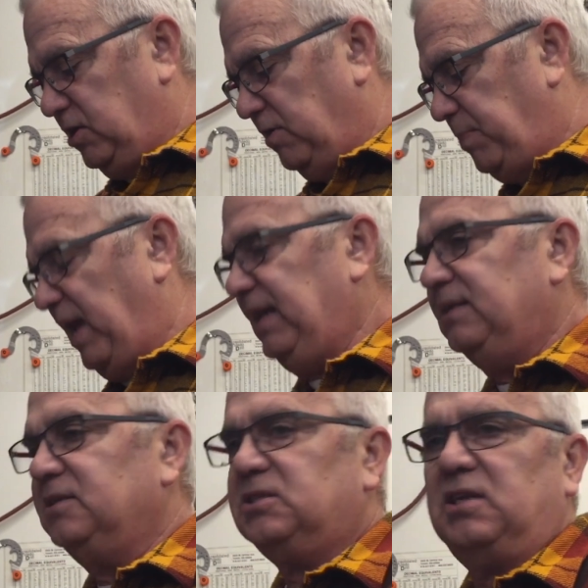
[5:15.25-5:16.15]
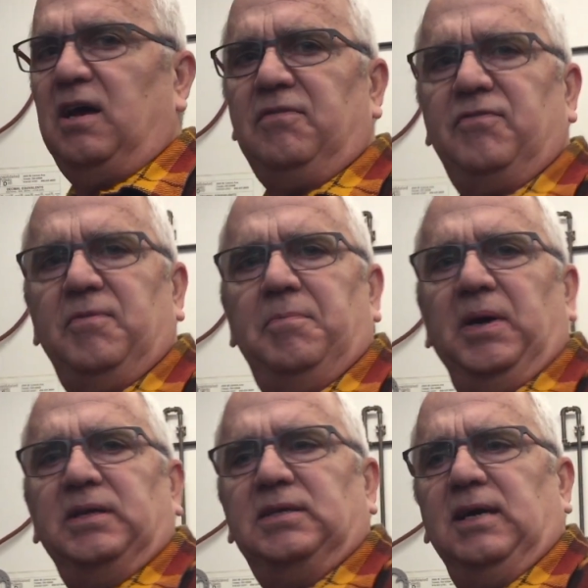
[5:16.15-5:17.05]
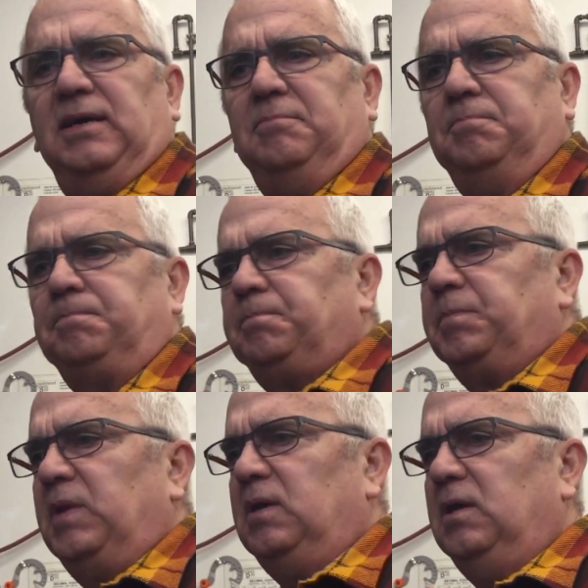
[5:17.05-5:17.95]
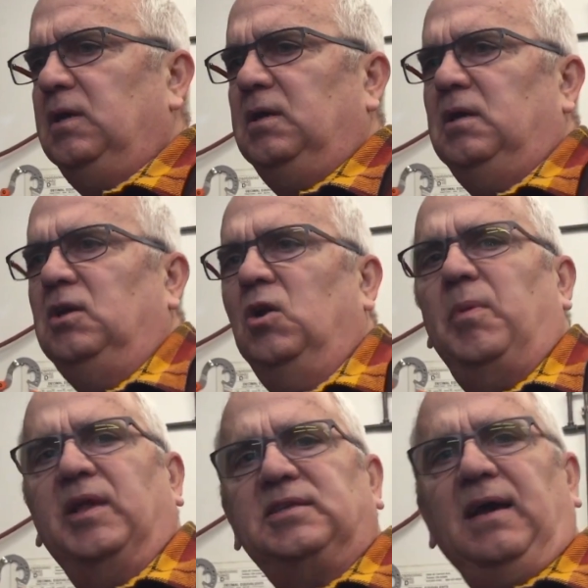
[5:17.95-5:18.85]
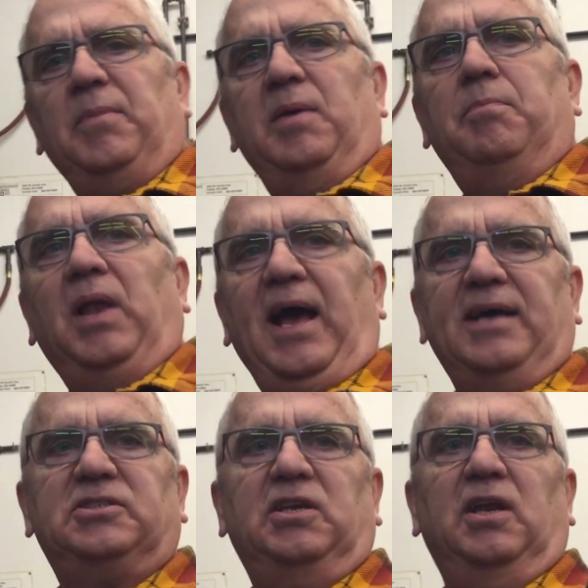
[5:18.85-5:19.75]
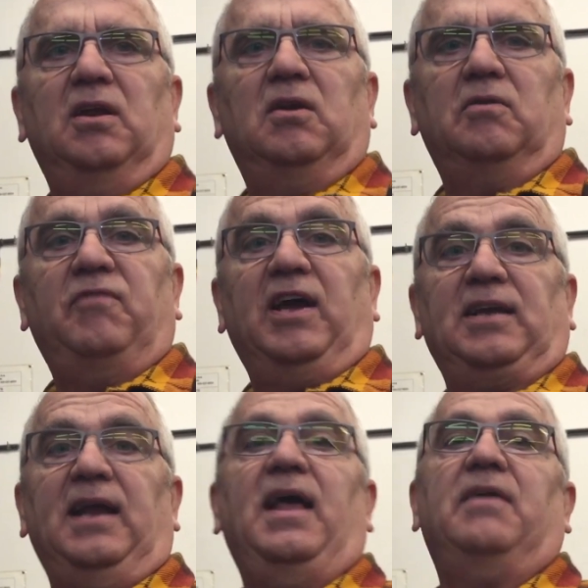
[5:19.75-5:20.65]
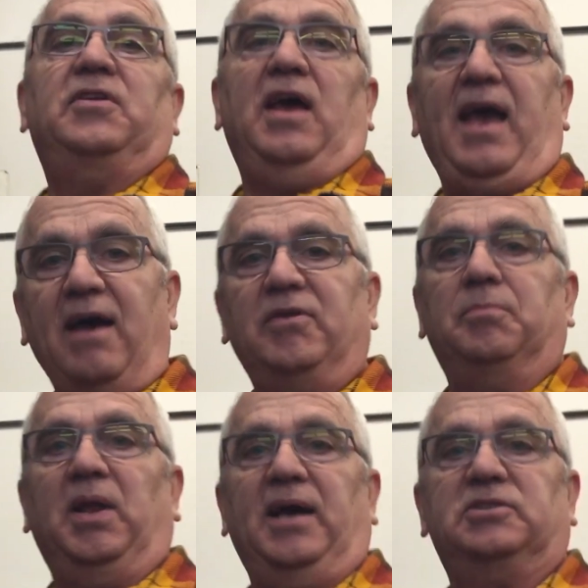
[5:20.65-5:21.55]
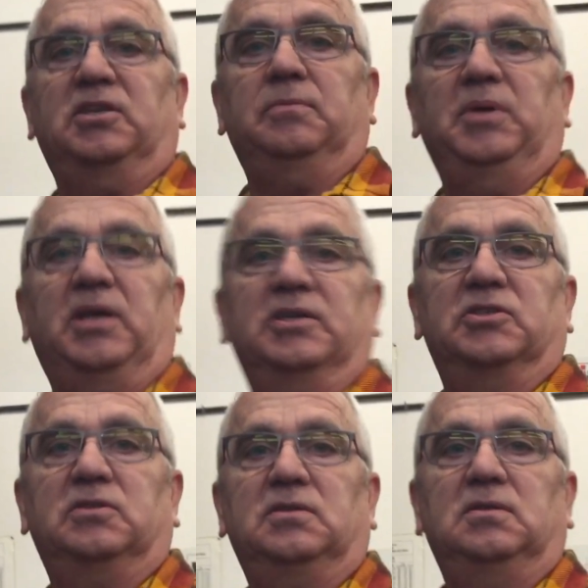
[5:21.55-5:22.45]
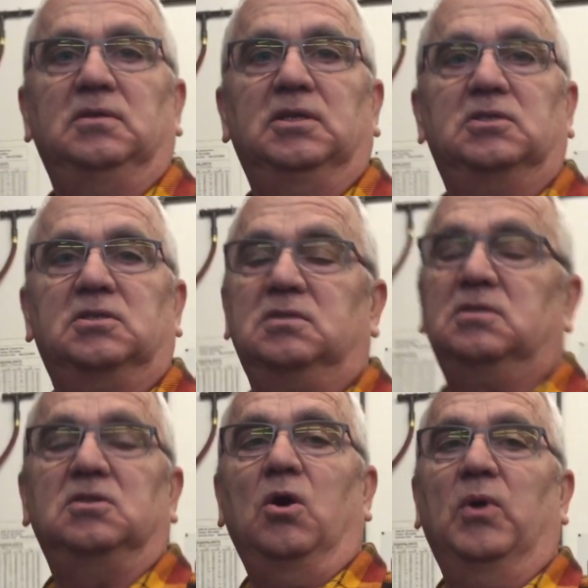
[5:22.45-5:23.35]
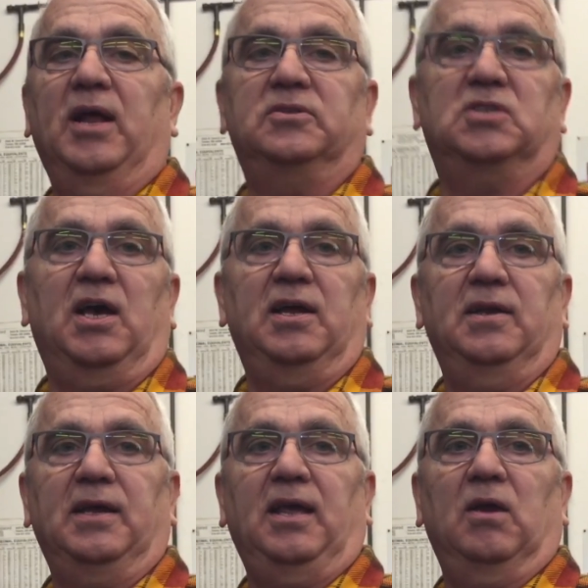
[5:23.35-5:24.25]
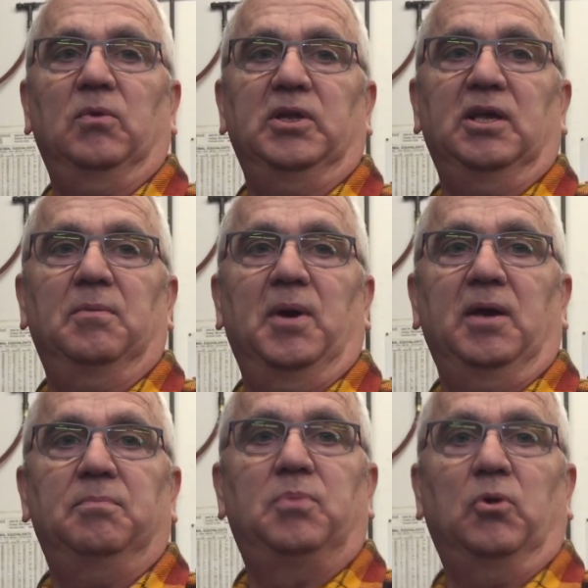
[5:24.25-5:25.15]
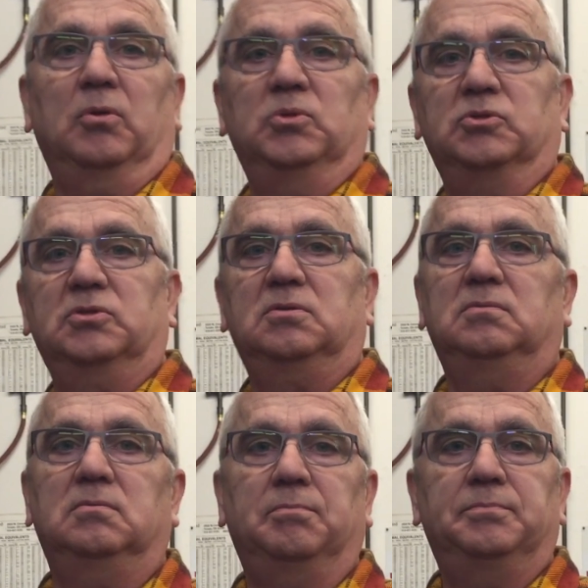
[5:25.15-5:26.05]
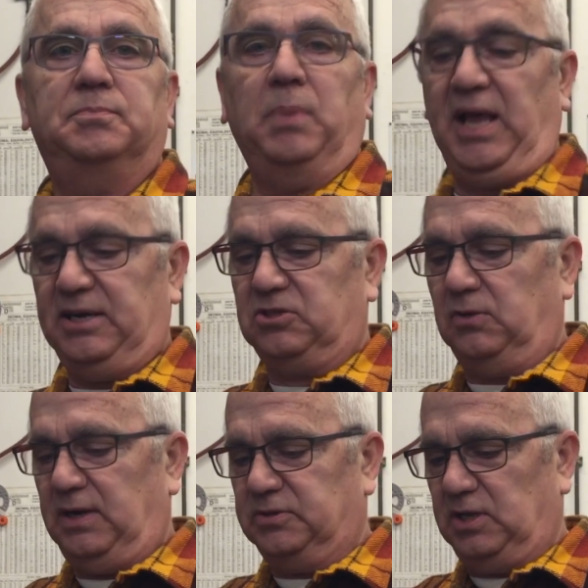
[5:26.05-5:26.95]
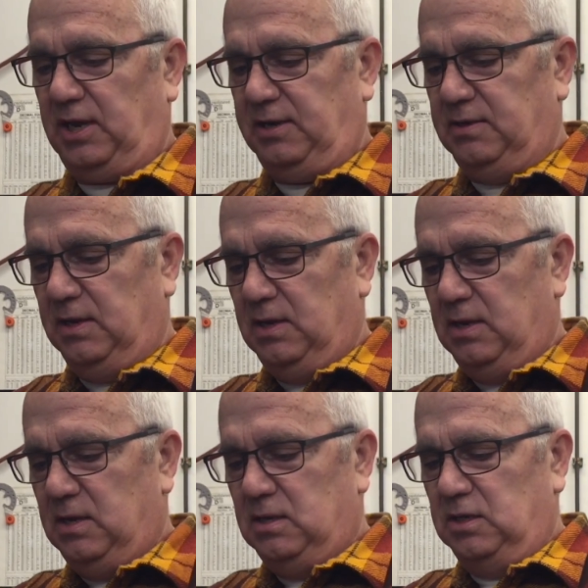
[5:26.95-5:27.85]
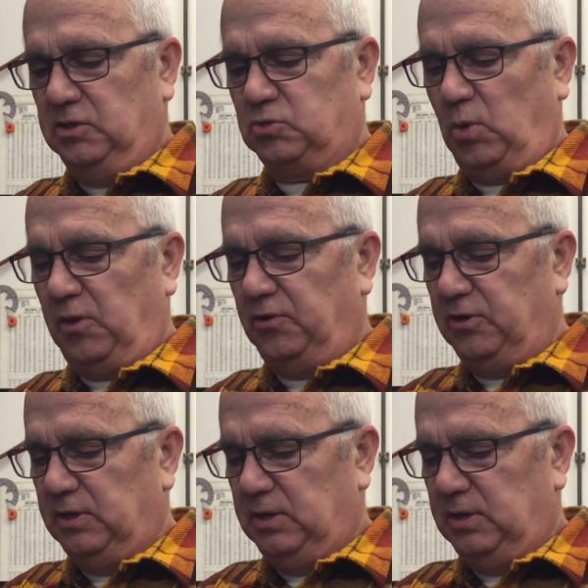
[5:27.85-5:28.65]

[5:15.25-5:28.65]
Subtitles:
could have painted this stuff, but you know, by the time I blasted it, in fact, I'd have to have it blasted because it's snowing outside and I can't really get my portables blaster outside in this weather.